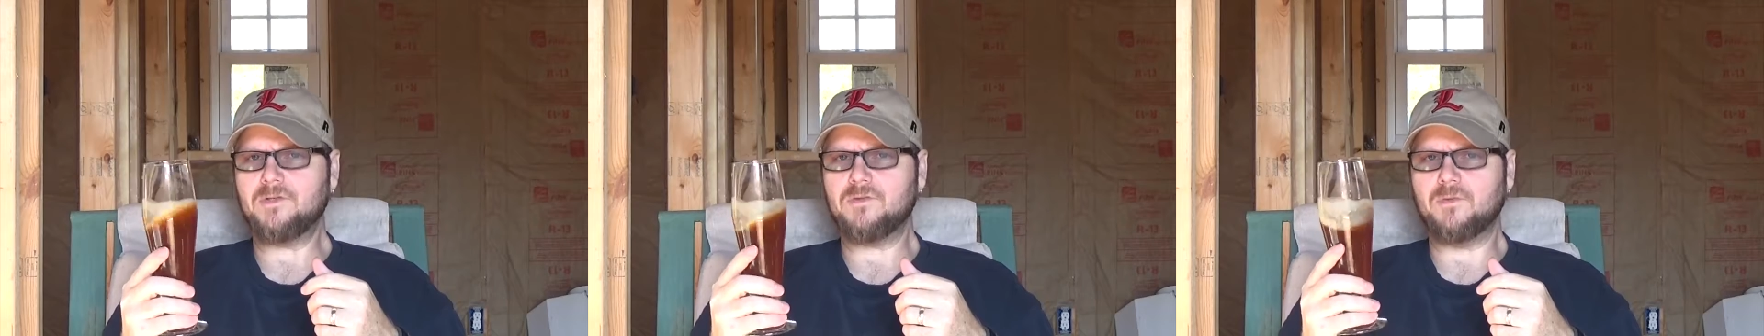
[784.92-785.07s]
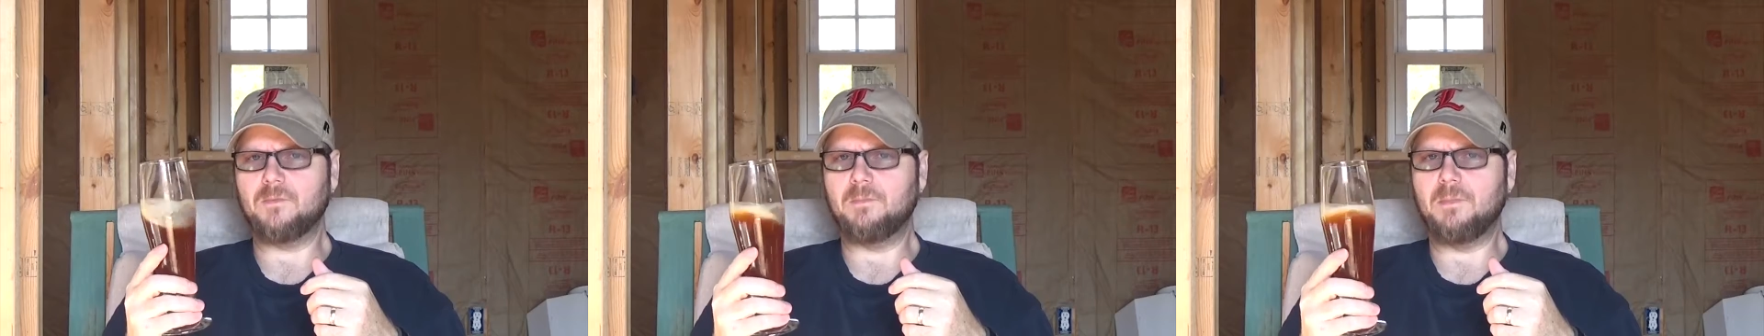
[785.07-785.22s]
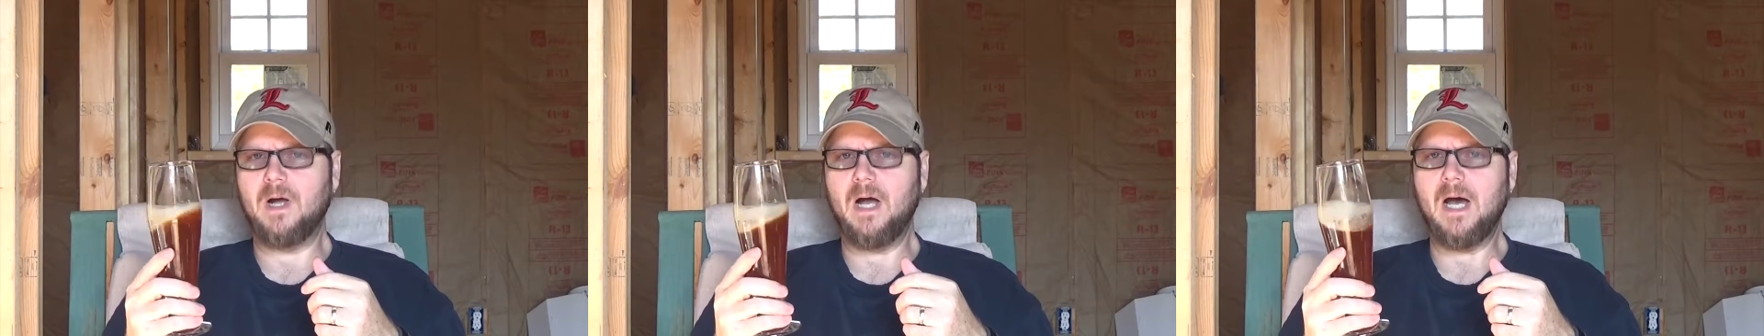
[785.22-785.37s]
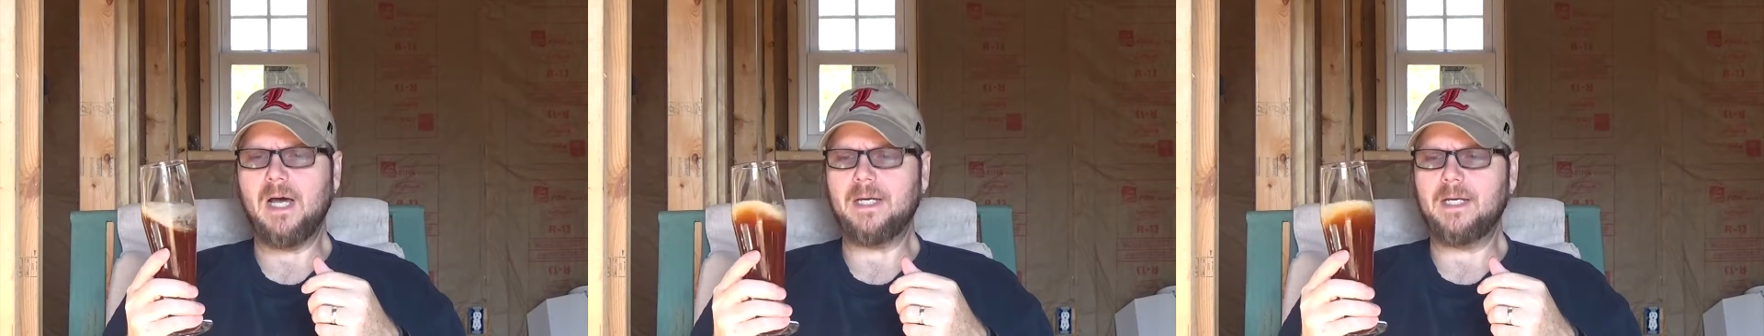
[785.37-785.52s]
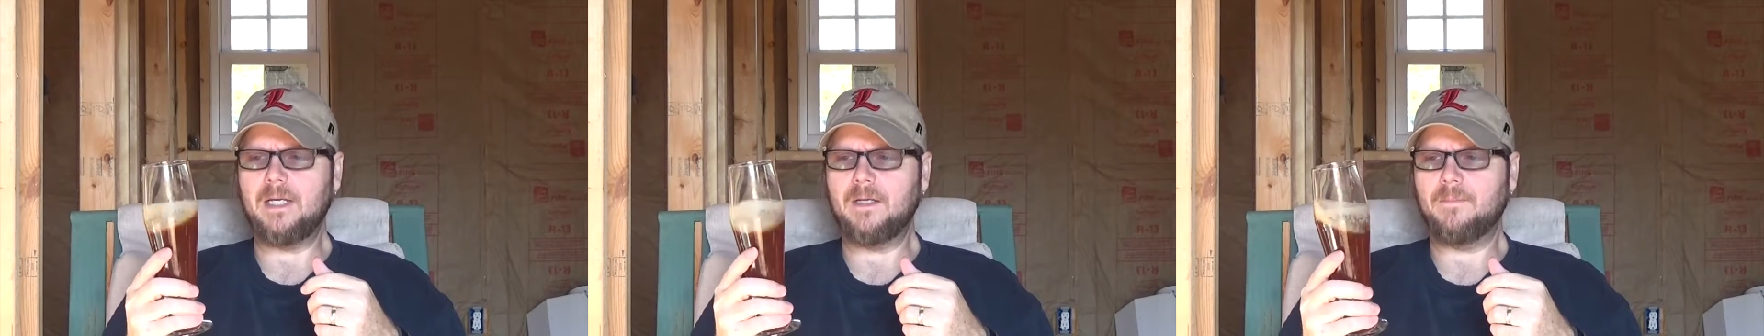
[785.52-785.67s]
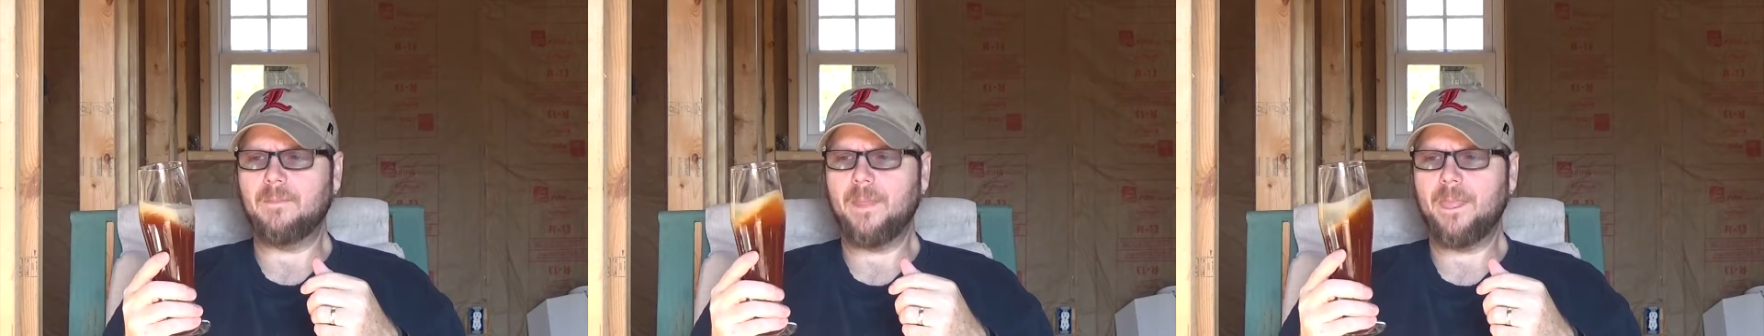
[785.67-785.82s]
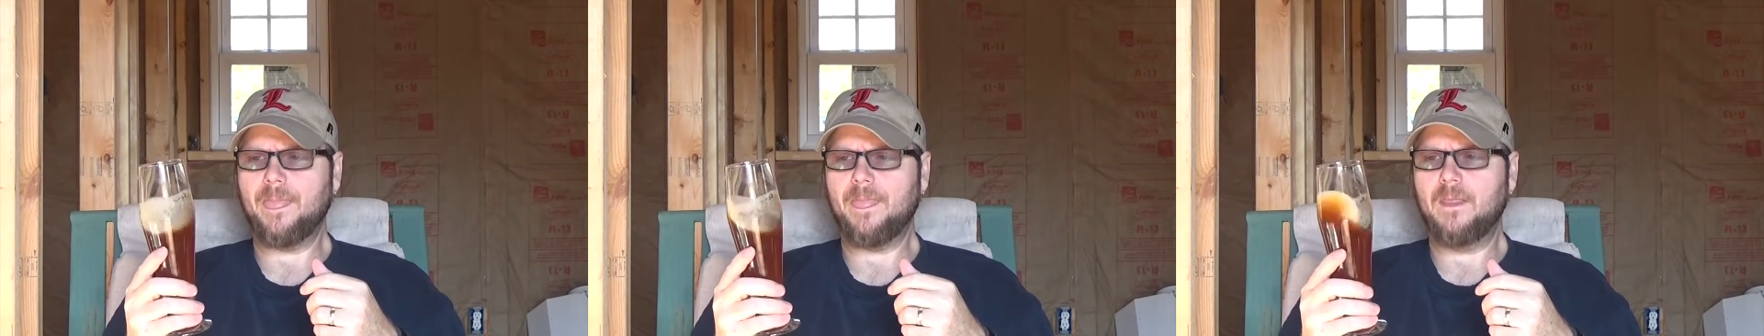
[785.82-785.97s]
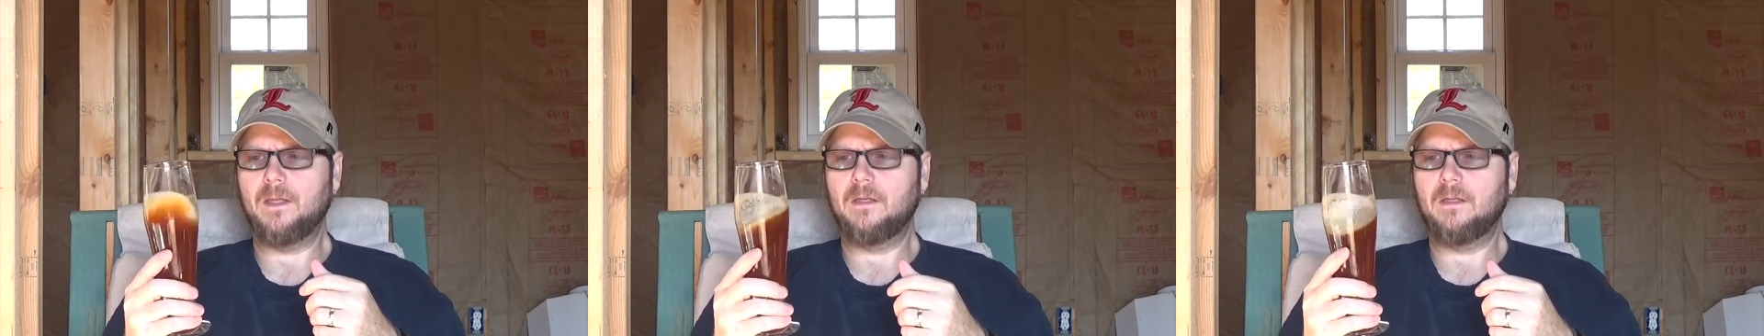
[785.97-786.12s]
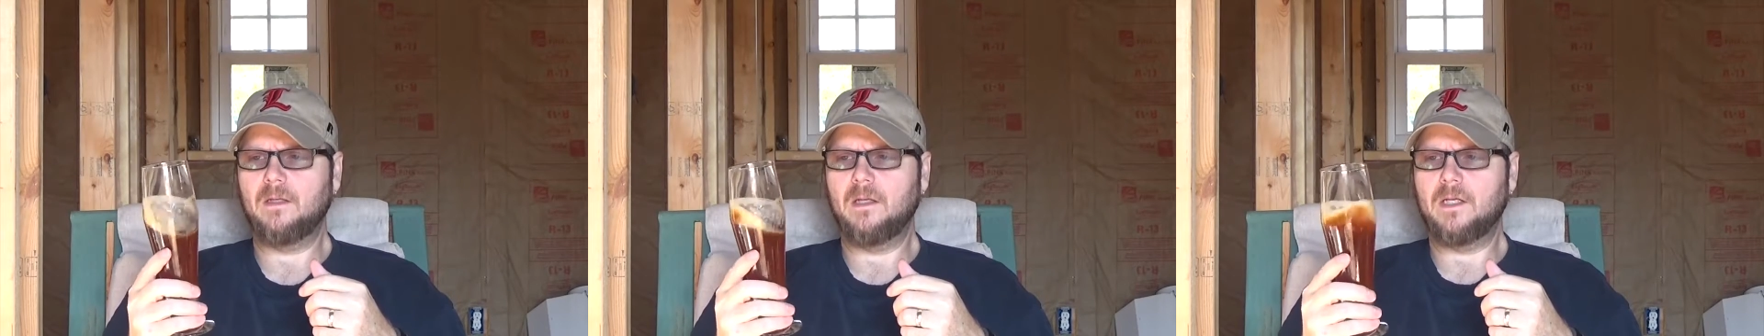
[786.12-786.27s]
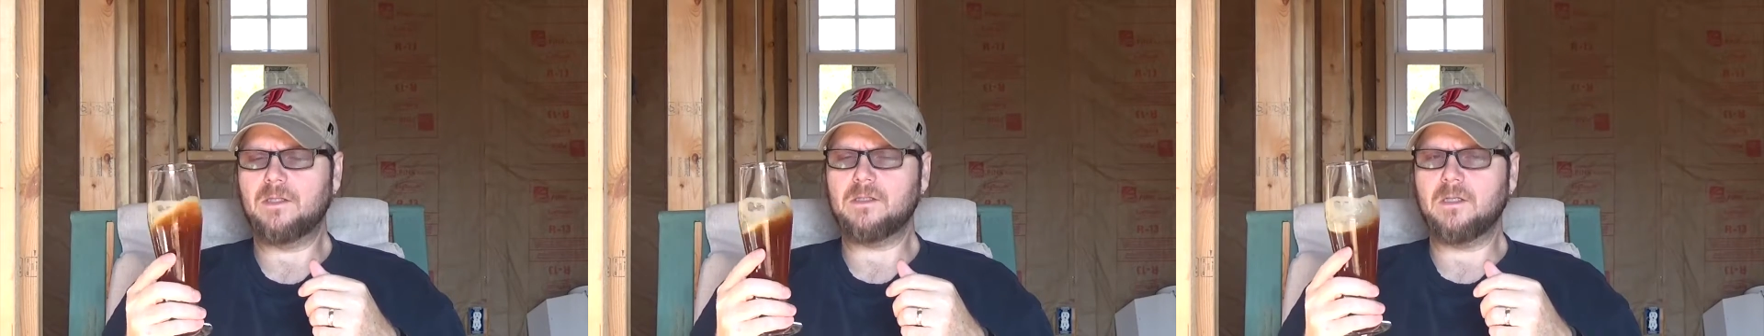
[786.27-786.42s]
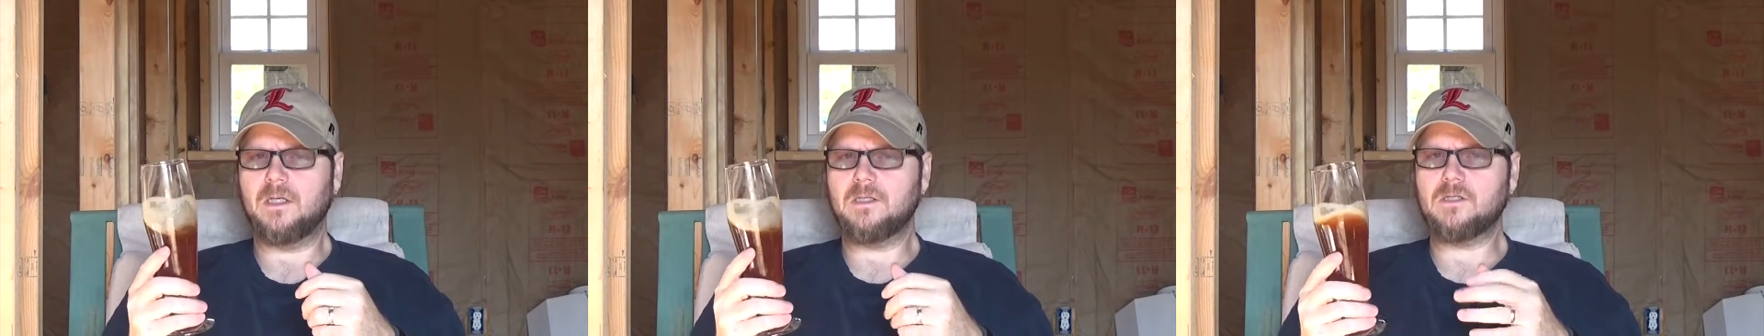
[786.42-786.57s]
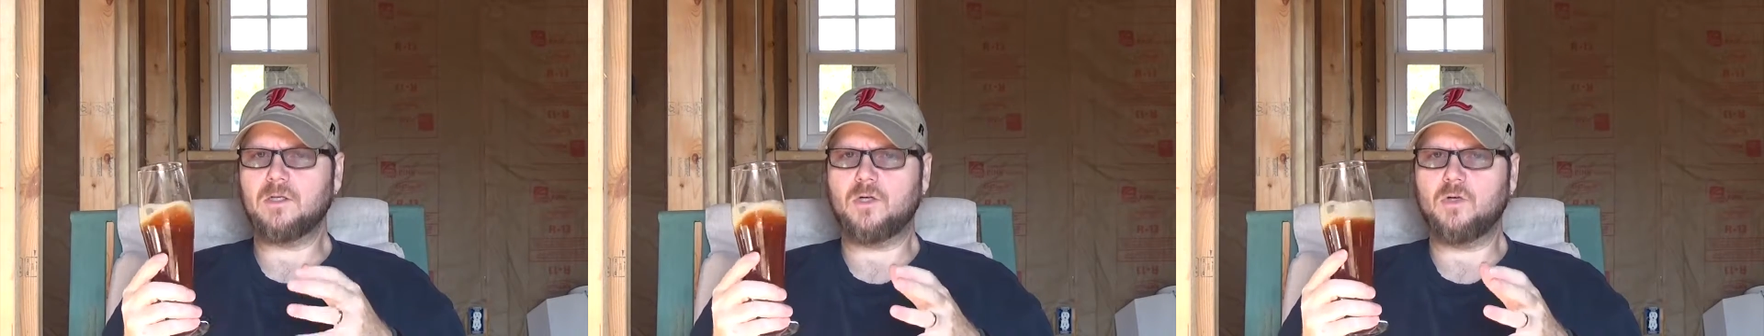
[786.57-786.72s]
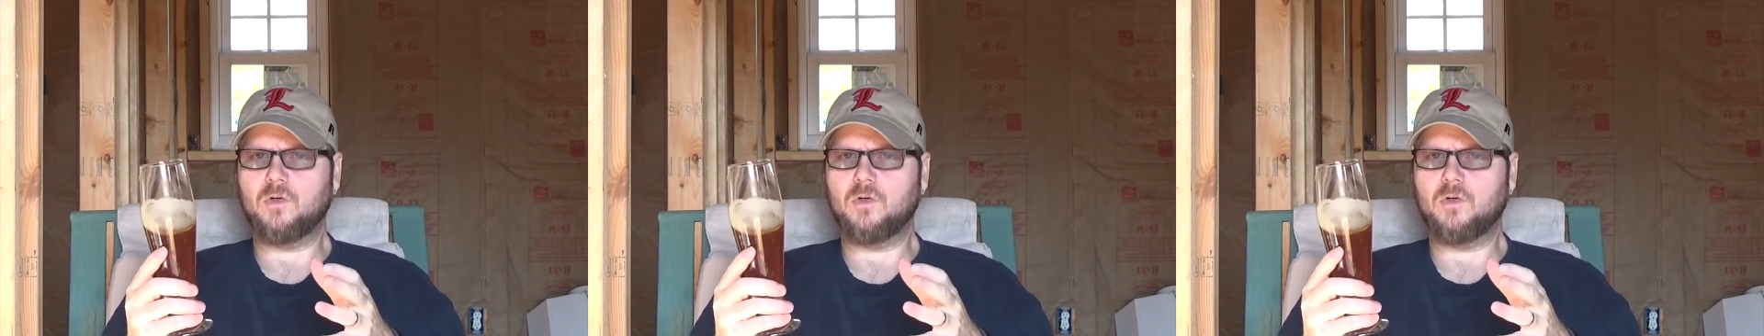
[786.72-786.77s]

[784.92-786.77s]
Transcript: extra body. It's a